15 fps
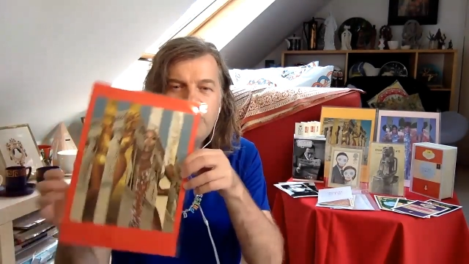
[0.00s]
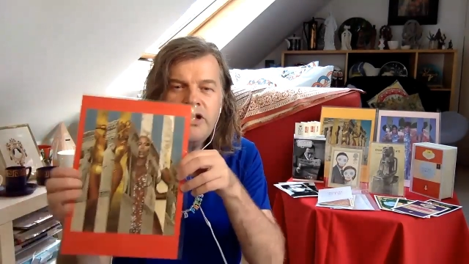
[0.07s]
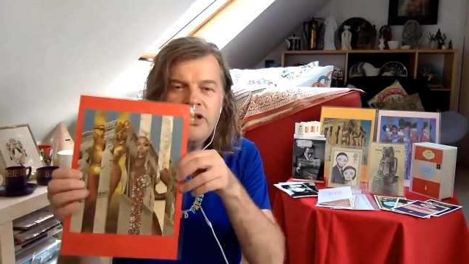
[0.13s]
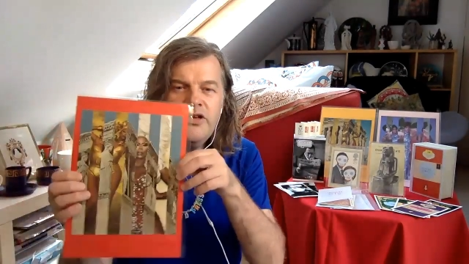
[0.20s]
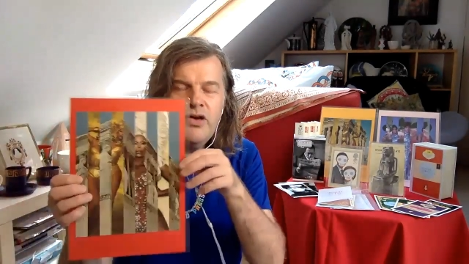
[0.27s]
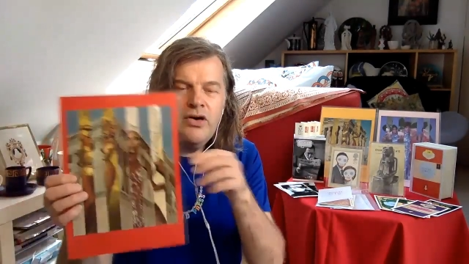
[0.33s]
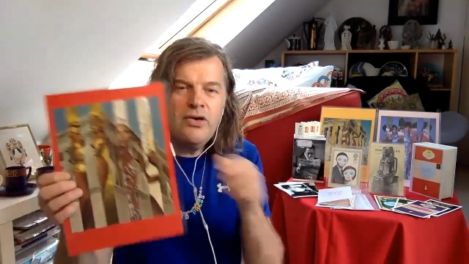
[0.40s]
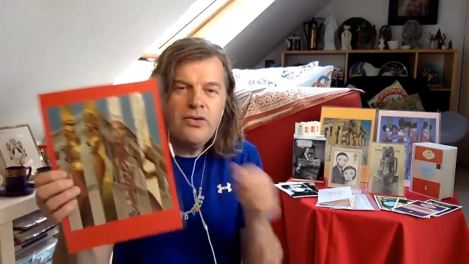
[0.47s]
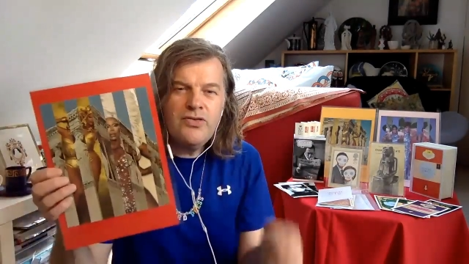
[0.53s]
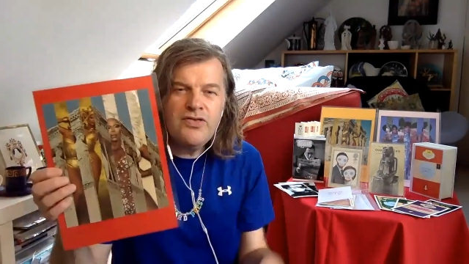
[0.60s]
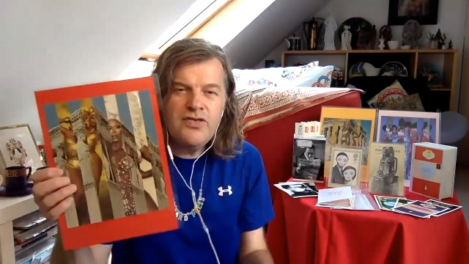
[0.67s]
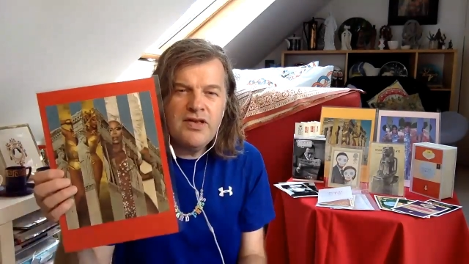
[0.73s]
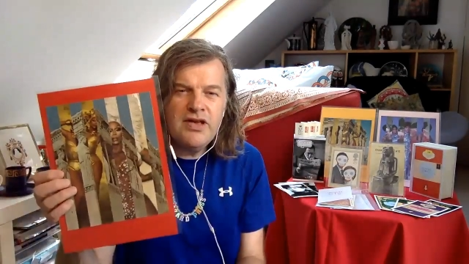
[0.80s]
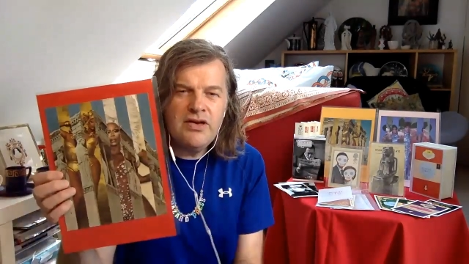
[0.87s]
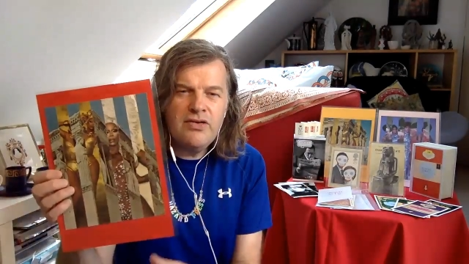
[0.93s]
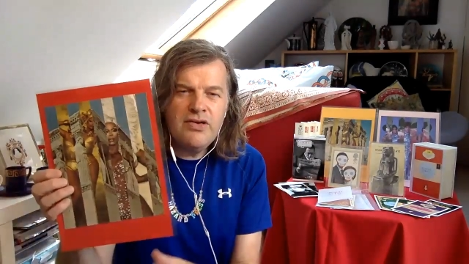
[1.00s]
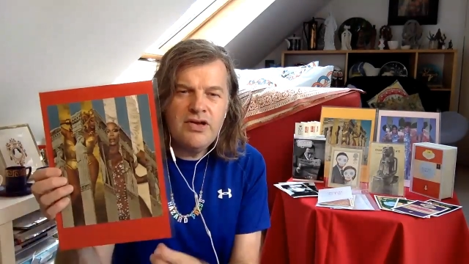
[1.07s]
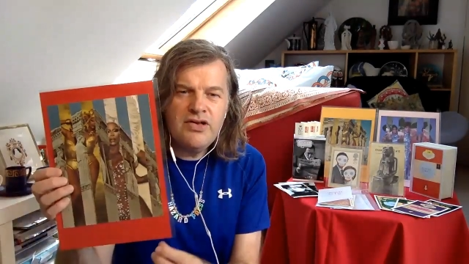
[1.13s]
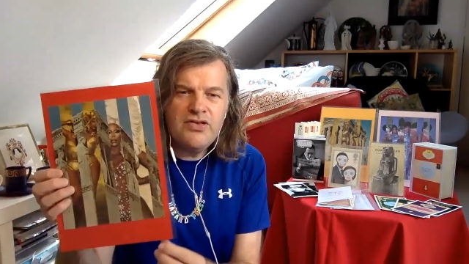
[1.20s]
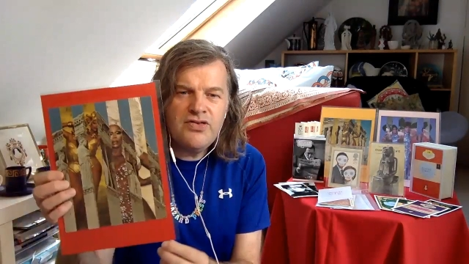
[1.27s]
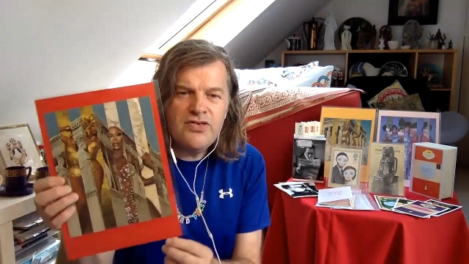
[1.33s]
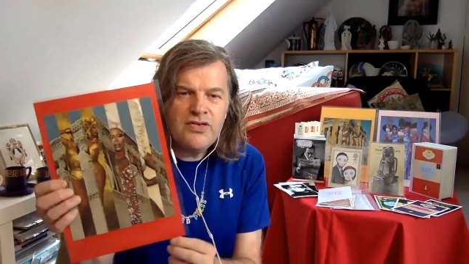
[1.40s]
Did a whole
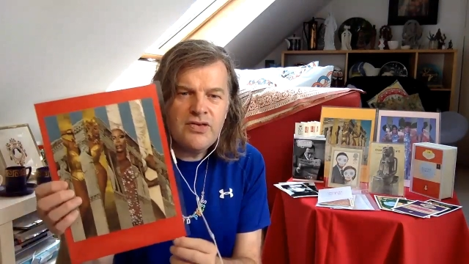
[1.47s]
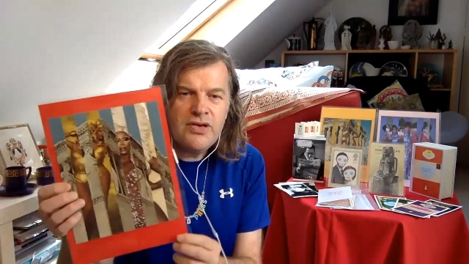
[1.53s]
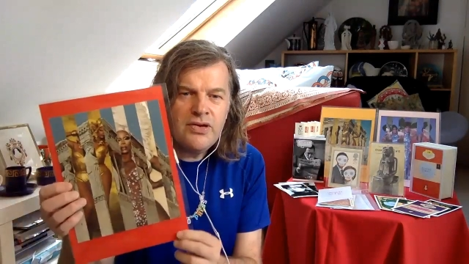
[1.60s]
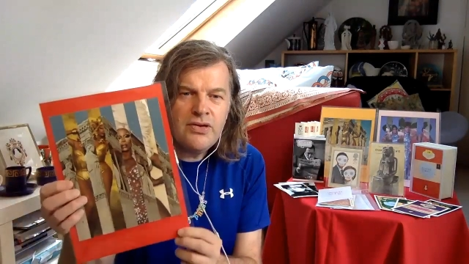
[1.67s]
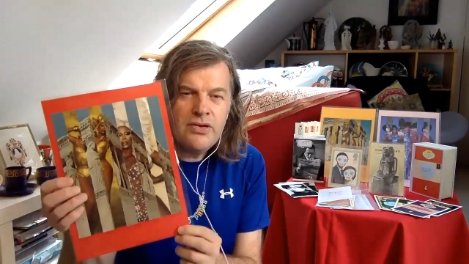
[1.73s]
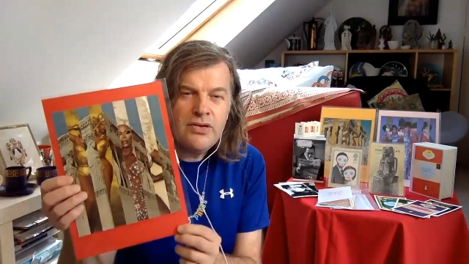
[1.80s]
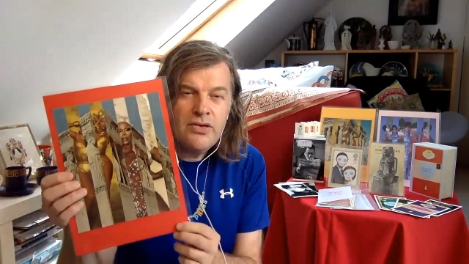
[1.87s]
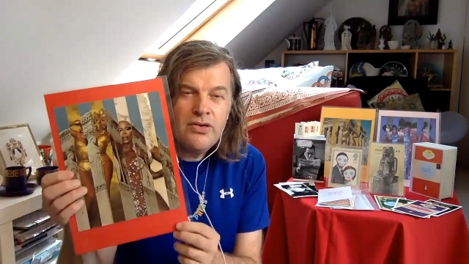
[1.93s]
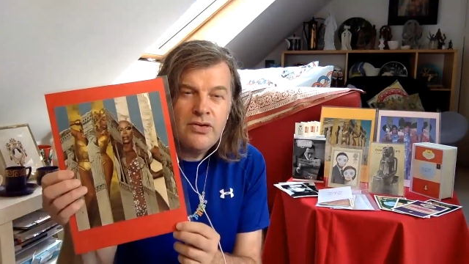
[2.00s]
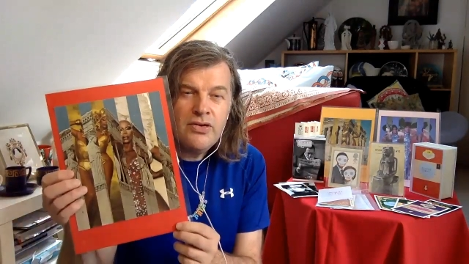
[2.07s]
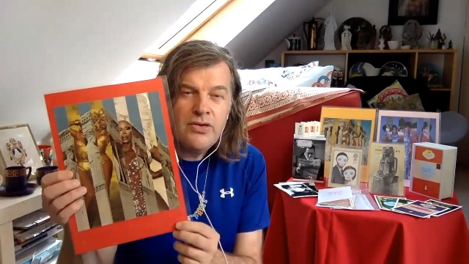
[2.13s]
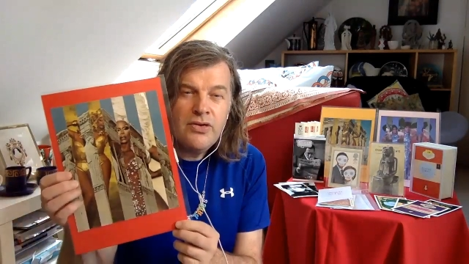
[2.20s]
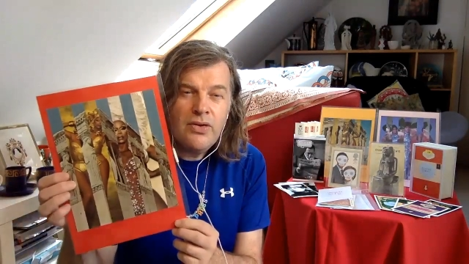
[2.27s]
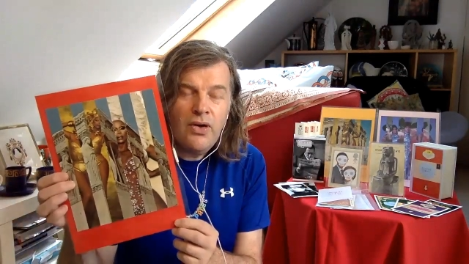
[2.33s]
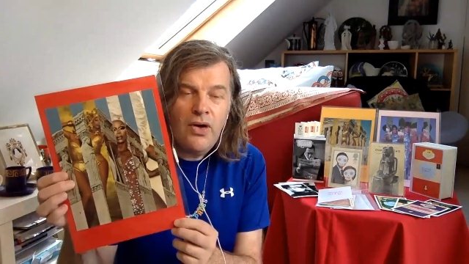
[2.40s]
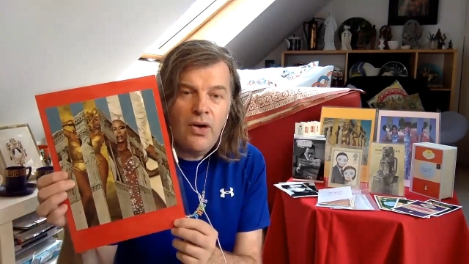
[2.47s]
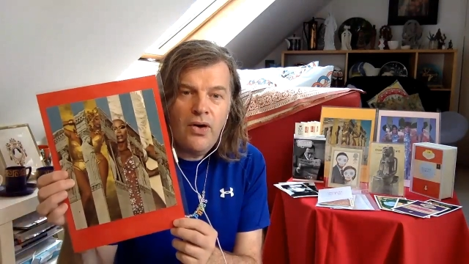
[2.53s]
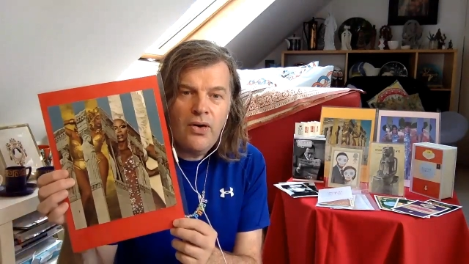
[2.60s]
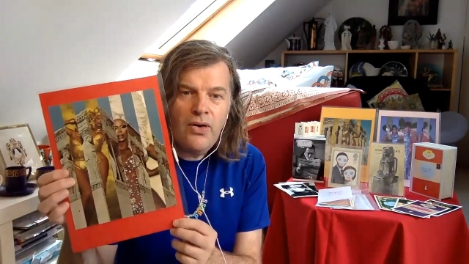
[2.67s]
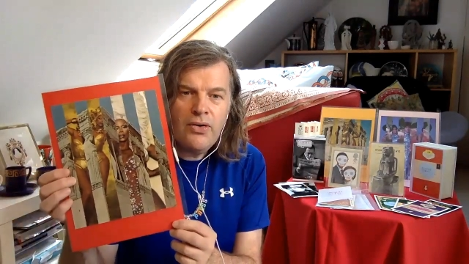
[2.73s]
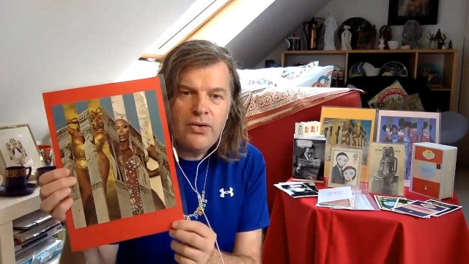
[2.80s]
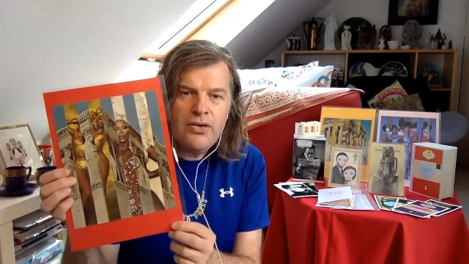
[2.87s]
series
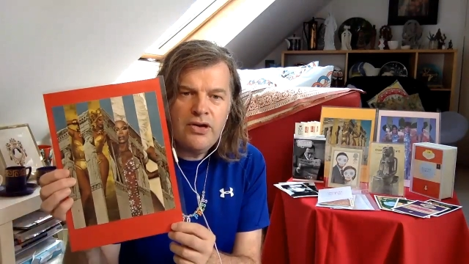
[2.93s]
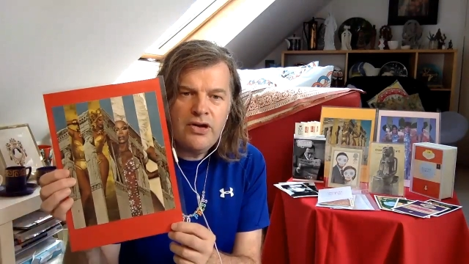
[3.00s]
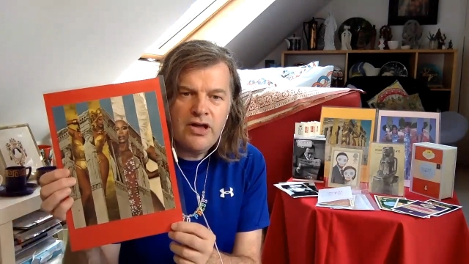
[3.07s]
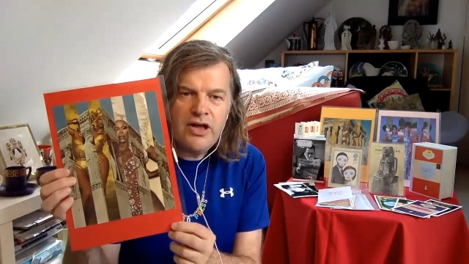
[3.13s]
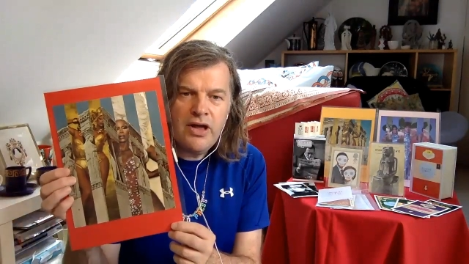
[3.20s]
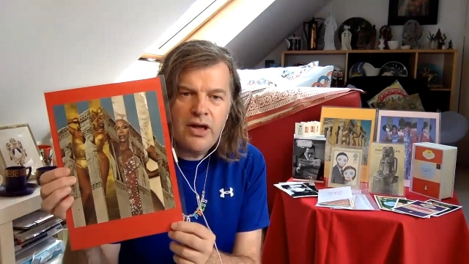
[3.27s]
on